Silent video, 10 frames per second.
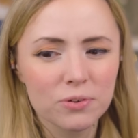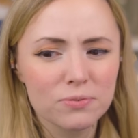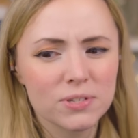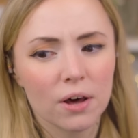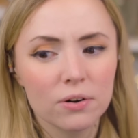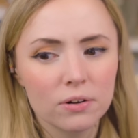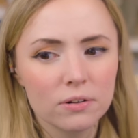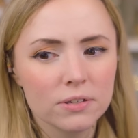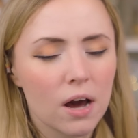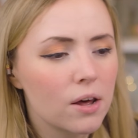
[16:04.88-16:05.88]
of
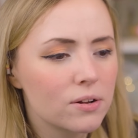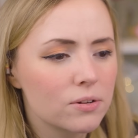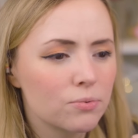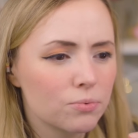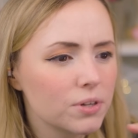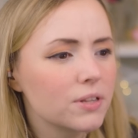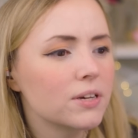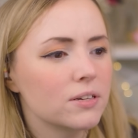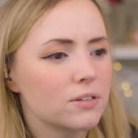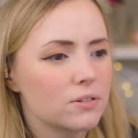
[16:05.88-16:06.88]
subtle, not
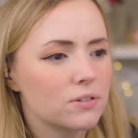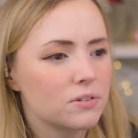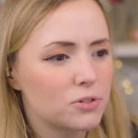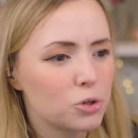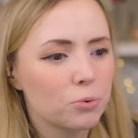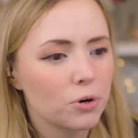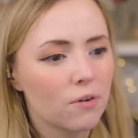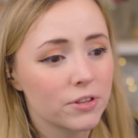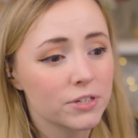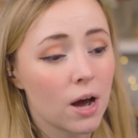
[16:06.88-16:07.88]
really super
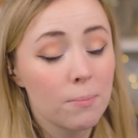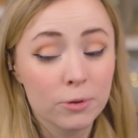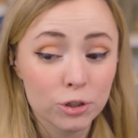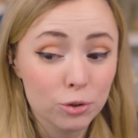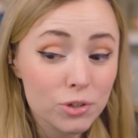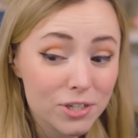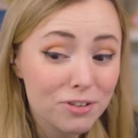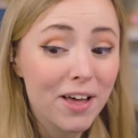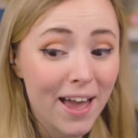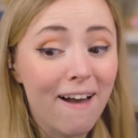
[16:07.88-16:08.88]
over the top. You do
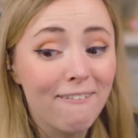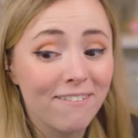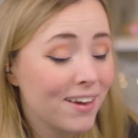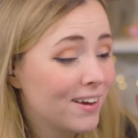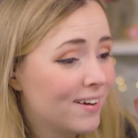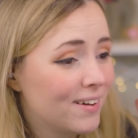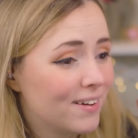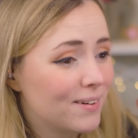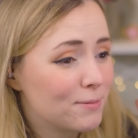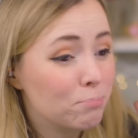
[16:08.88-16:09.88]
still have
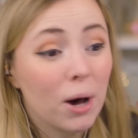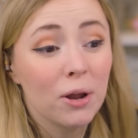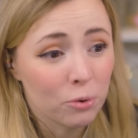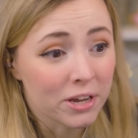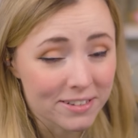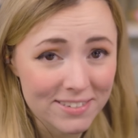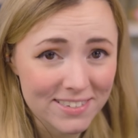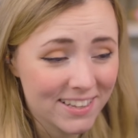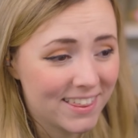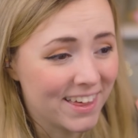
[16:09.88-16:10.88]
butt
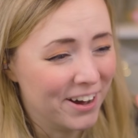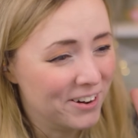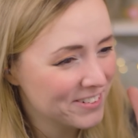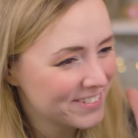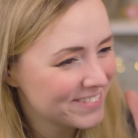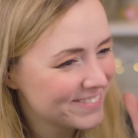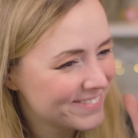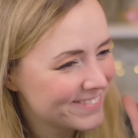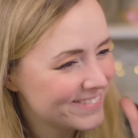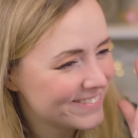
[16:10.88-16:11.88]
wings, though.
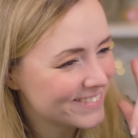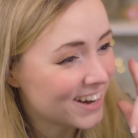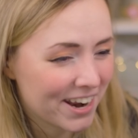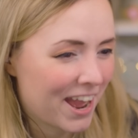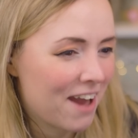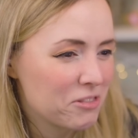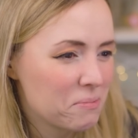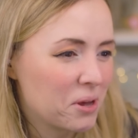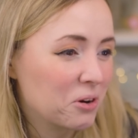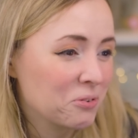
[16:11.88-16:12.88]
Gotta have the
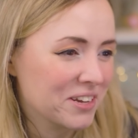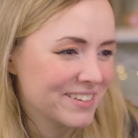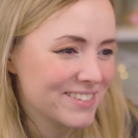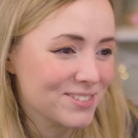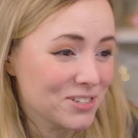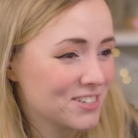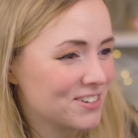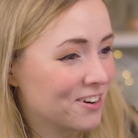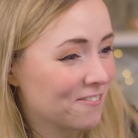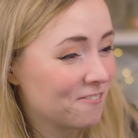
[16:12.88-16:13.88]
butt wings, which
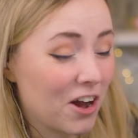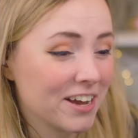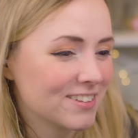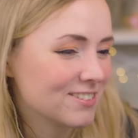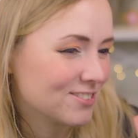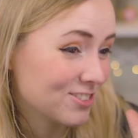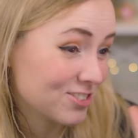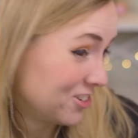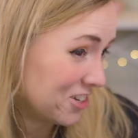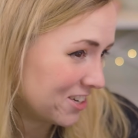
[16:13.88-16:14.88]
are fine. They look
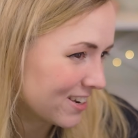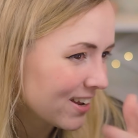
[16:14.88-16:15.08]
good.